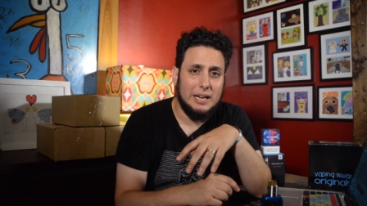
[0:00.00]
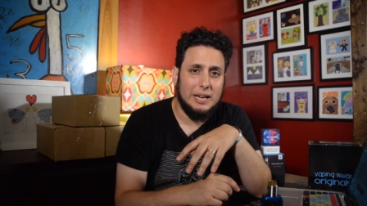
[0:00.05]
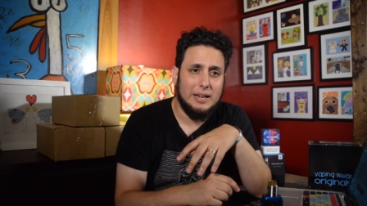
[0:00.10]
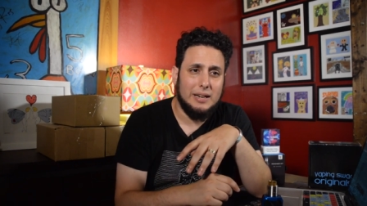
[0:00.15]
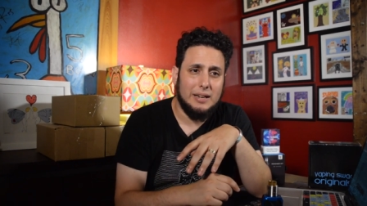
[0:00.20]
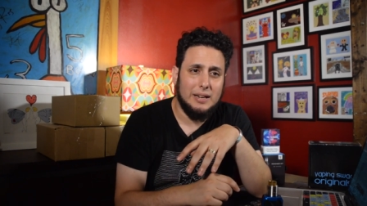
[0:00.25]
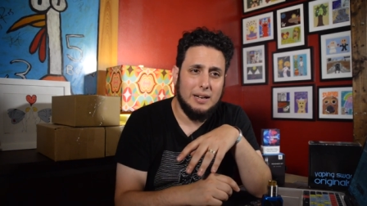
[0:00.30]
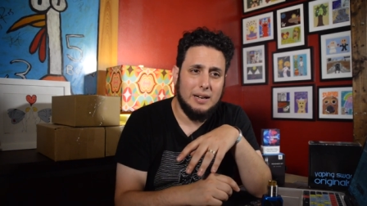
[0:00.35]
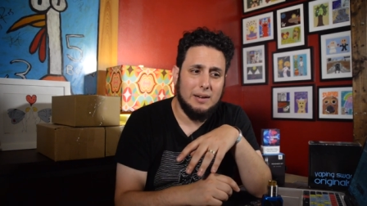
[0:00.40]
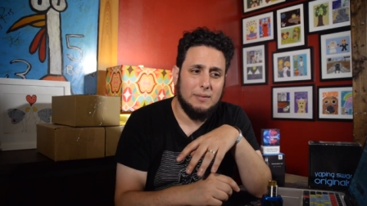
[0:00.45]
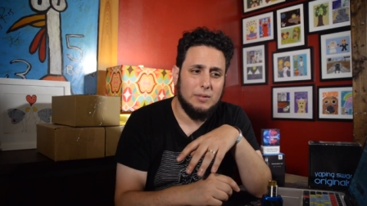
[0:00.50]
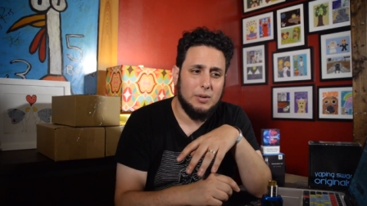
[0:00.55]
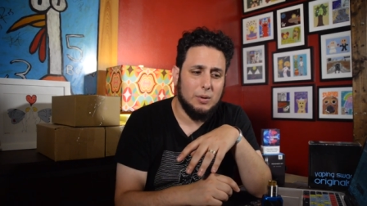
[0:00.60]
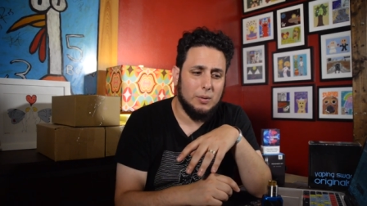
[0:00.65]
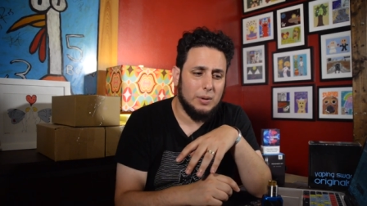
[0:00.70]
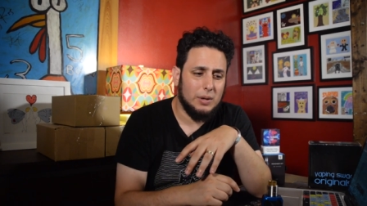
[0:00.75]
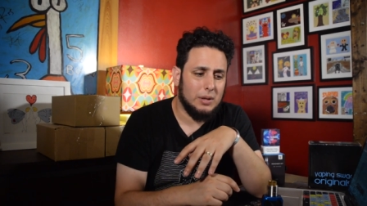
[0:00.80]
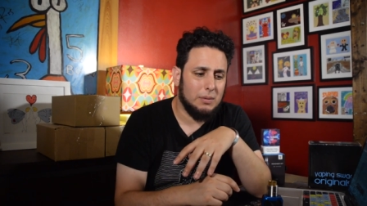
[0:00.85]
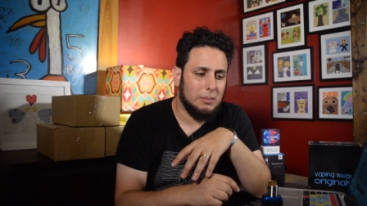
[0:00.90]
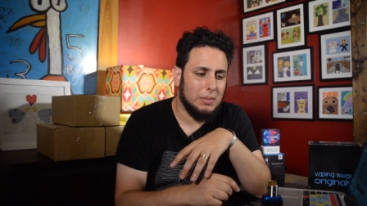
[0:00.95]
and I'm
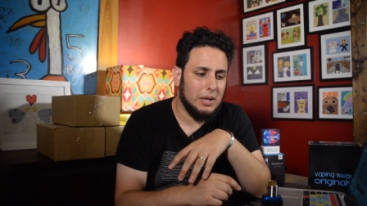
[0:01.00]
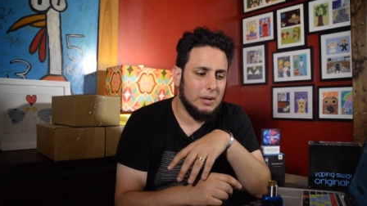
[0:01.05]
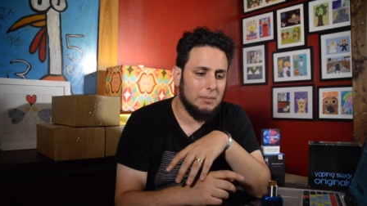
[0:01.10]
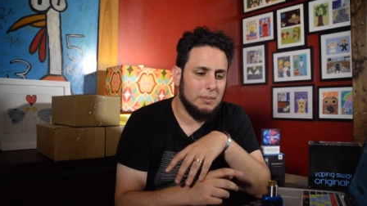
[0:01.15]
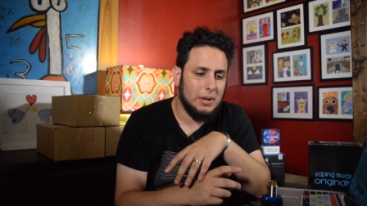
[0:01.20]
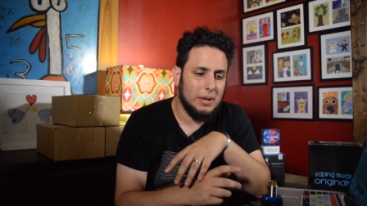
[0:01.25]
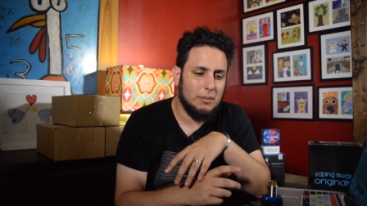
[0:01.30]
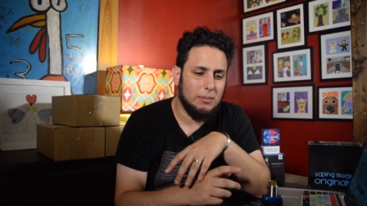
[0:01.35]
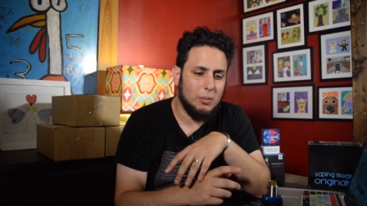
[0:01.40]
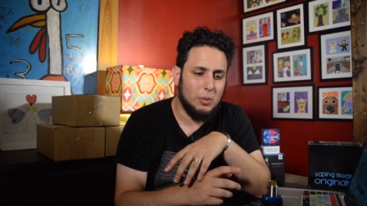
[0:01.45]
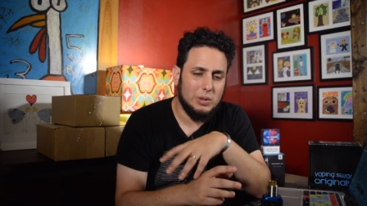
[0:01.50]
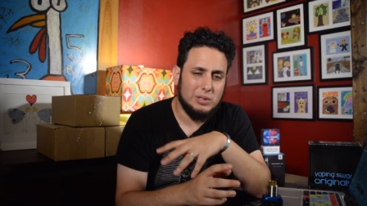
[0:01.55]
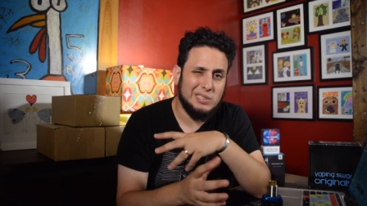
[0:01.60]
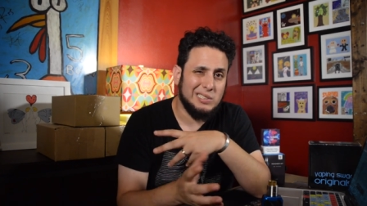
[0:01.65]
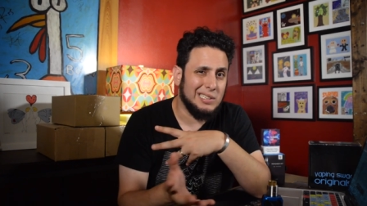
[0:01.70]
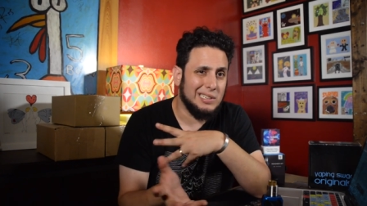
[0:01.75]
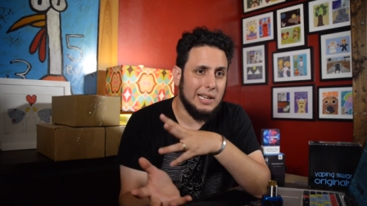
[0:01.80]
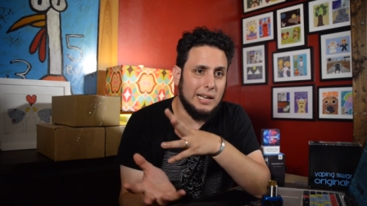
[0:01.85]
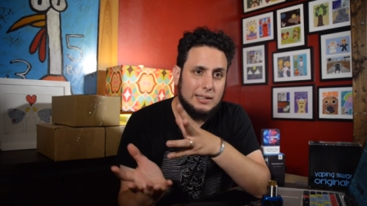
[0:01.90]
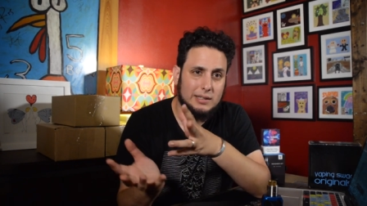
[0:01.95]
going to be a bit more
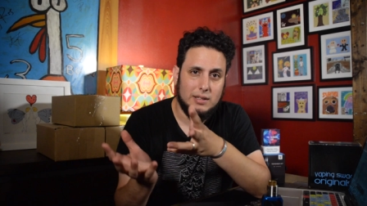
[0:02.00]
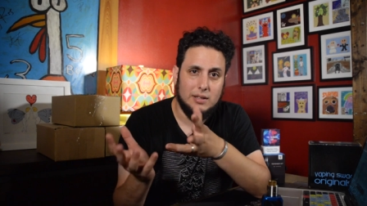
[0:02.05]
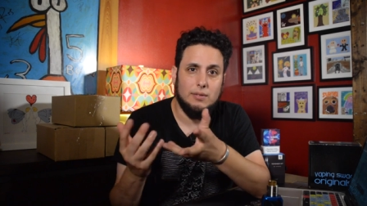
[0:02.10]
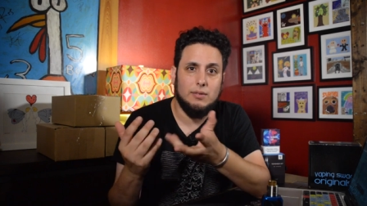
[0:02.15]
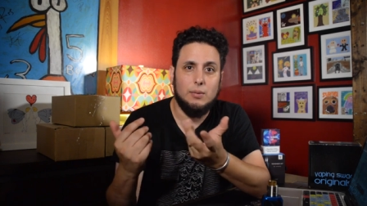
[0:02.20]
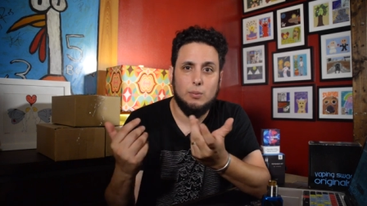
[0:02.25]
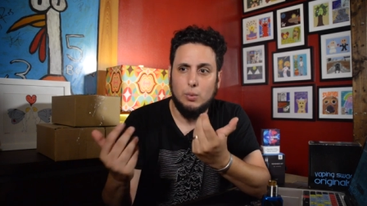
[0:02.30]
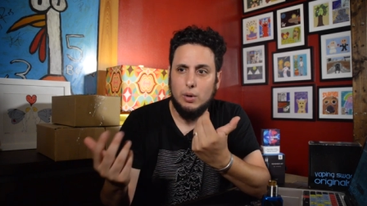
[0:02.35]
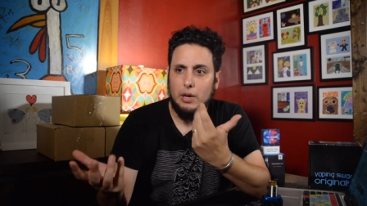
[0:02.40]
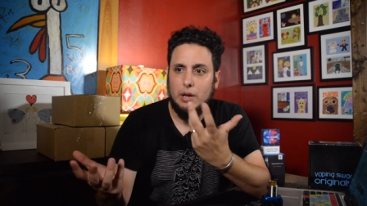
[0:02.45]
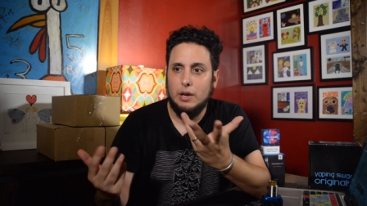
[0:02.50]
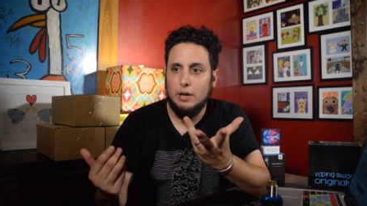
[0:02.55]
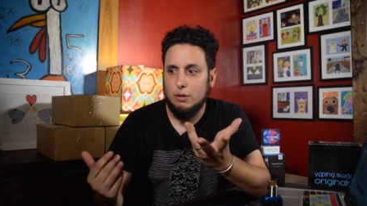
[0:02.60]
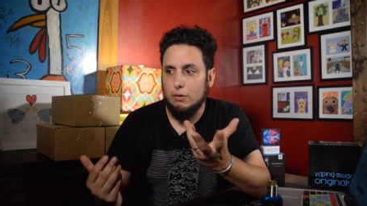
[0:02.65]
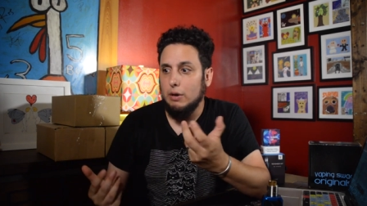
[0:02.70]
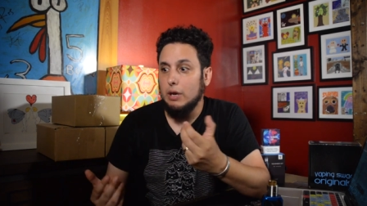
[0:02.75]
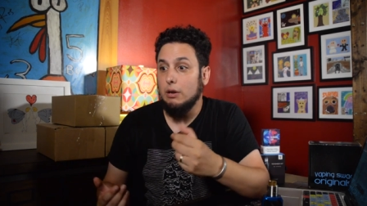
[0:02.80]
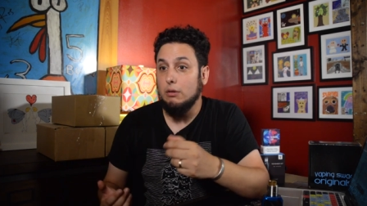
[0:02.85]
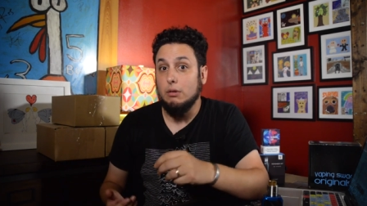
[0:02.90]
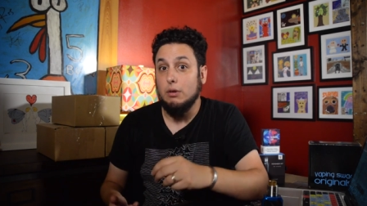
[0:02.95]
selective in what I
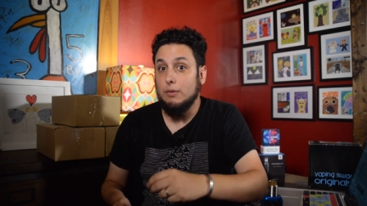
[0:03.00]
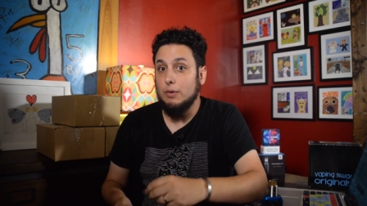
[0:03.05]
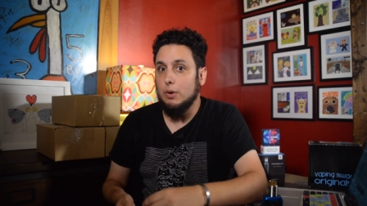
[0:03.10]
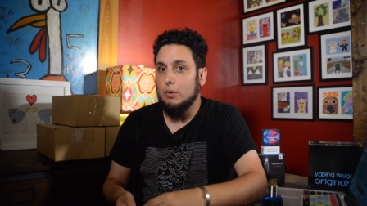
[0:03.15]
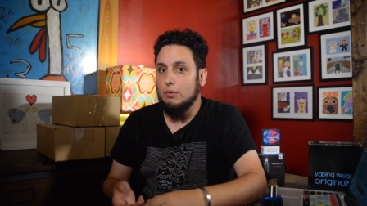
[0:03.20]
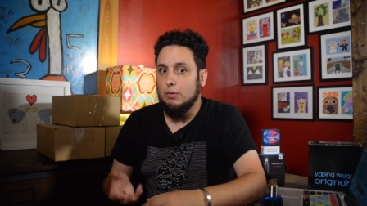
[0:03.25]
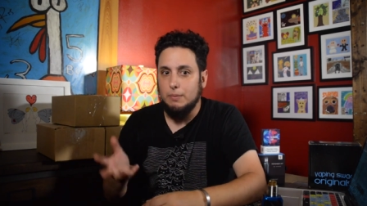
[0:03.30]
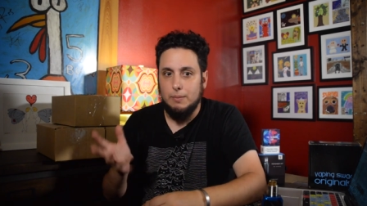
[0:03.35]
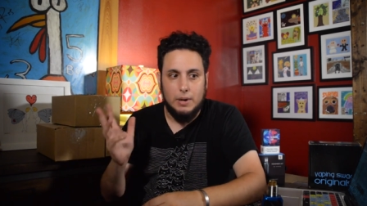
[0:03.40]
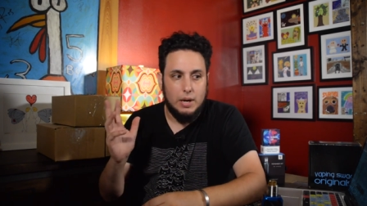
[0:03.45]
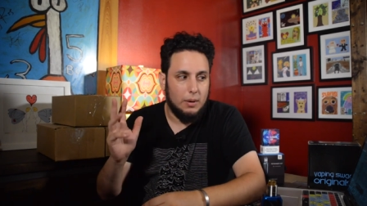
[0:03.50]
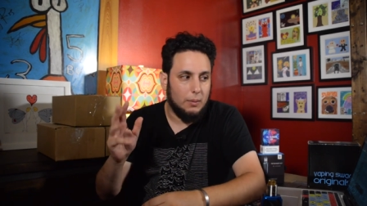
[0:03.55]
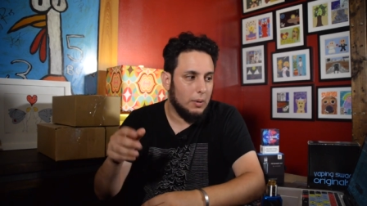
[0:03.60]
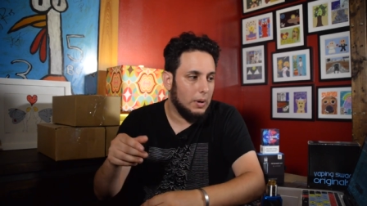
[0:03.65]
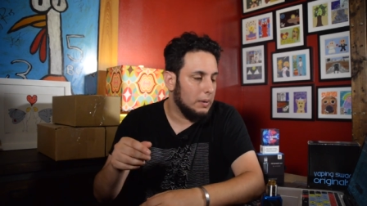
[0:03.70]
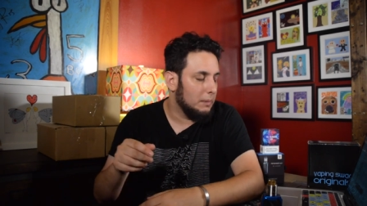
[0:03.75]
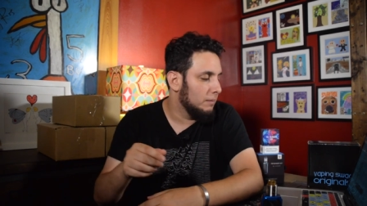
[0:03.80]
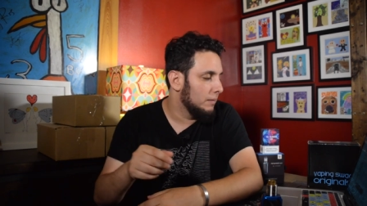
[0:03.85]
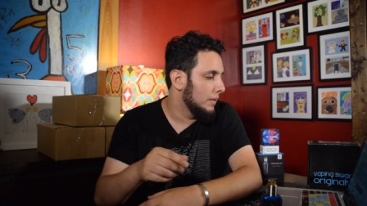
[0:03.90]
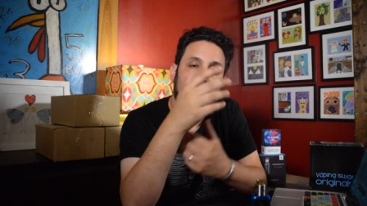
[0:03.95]
agree to review from now on.